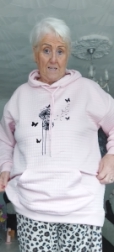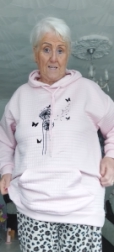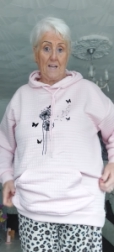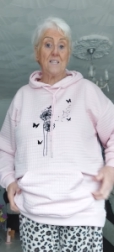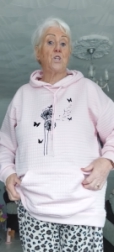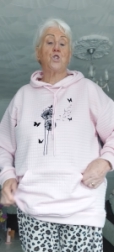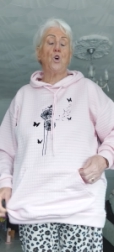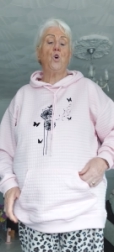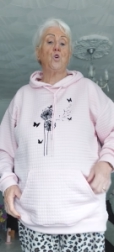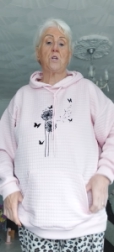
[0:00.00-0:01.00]
It, it's
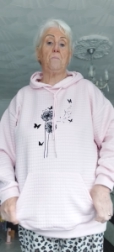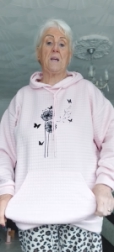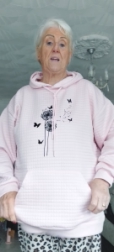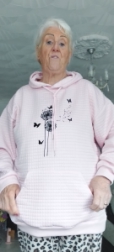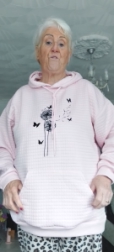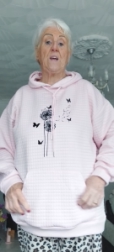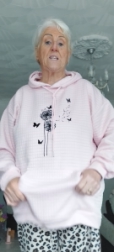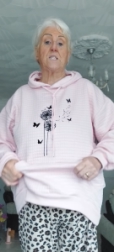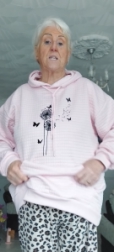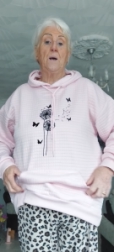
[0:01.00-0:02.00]
short, I mean, it
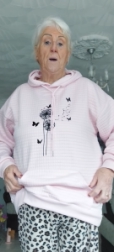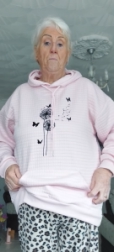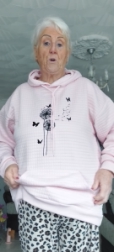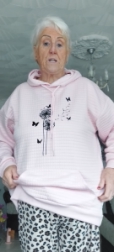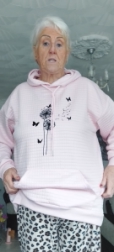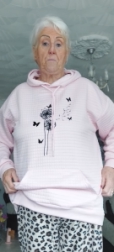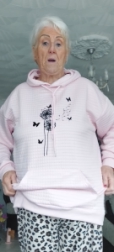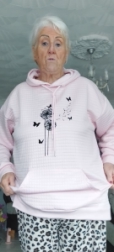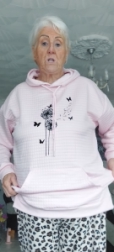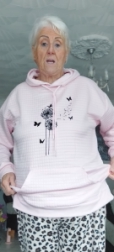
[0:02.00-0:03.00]
fits, but it's
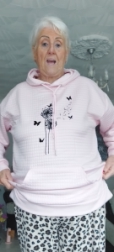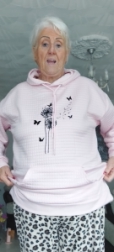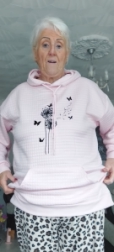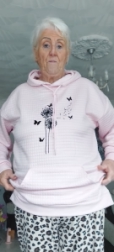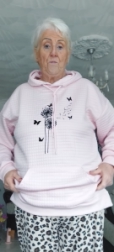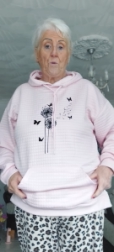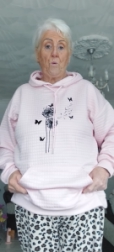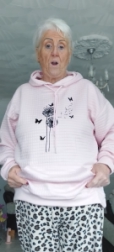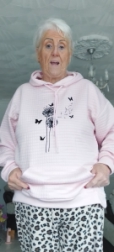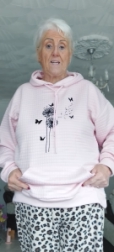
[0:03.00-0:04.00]
about here, the
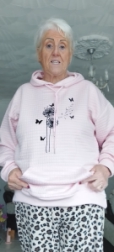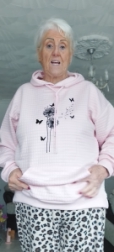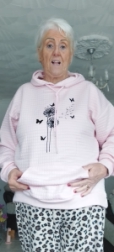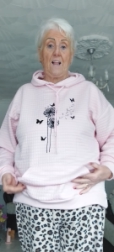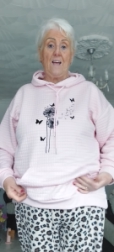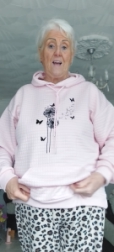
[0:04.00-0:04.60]
1XL.